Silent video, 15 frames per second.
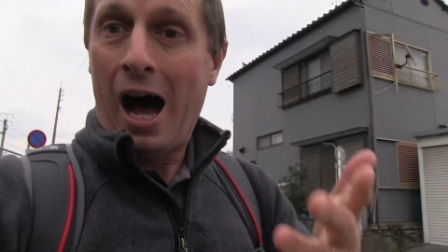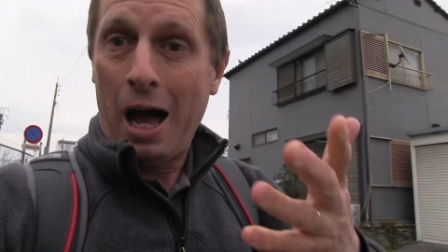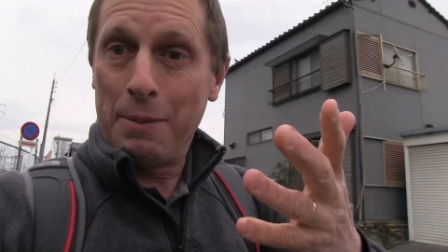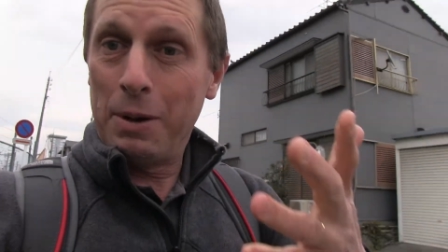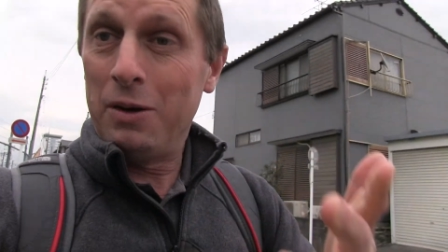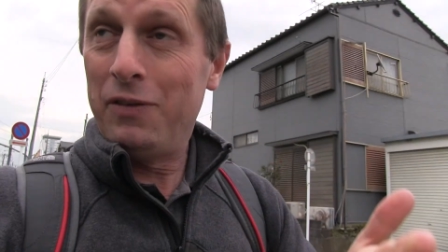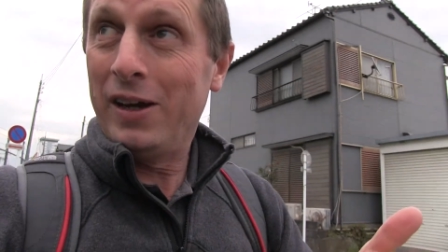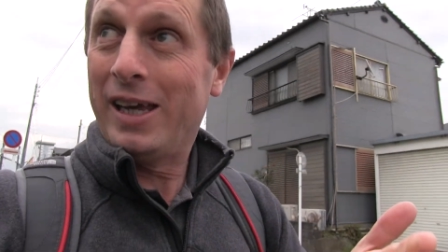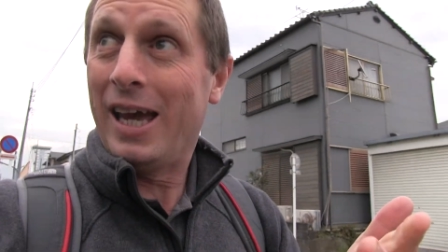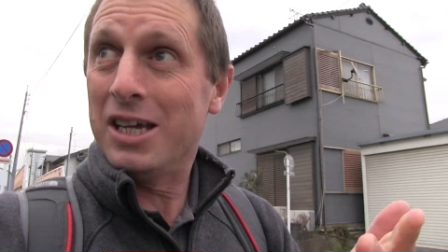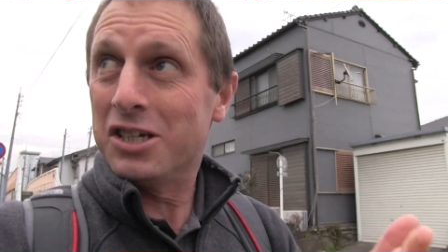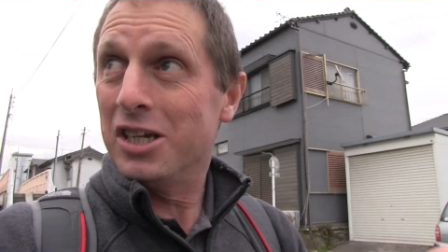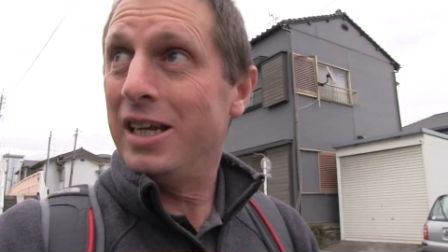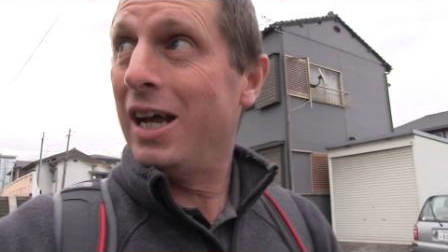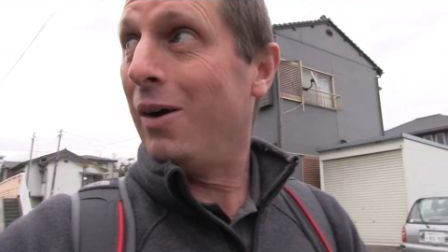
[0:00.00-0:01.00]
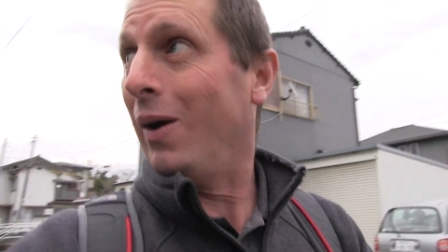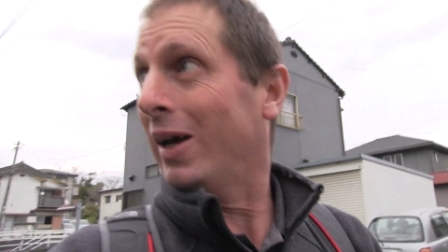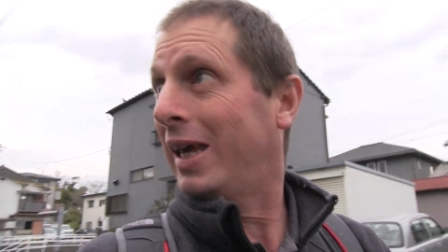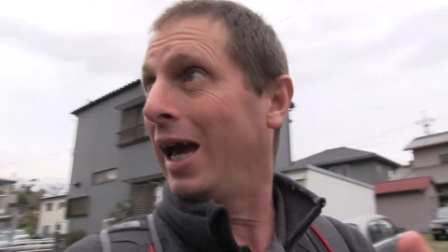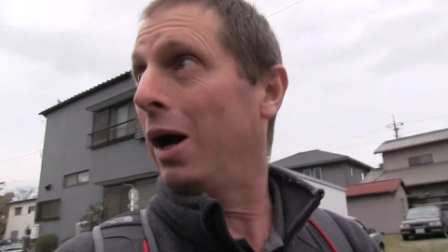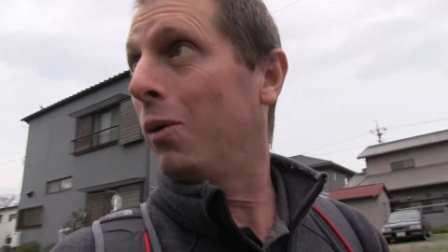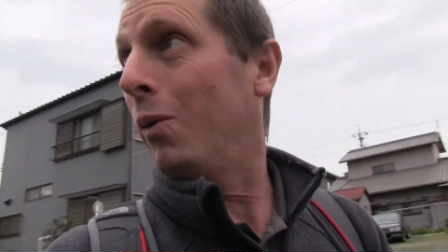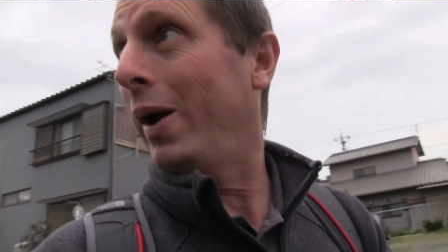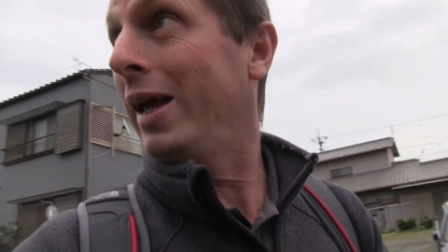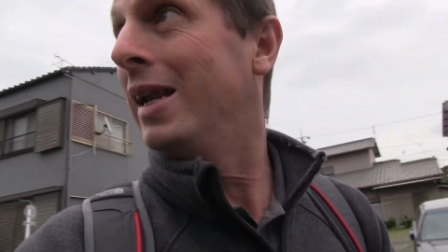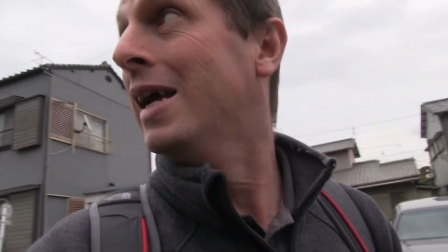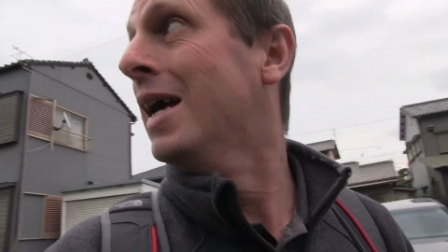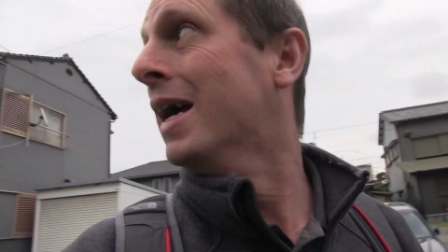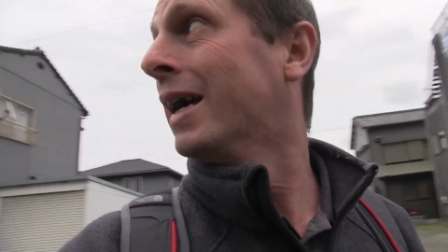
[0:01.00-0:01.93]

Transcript: I'm on vacation now. I can't wait.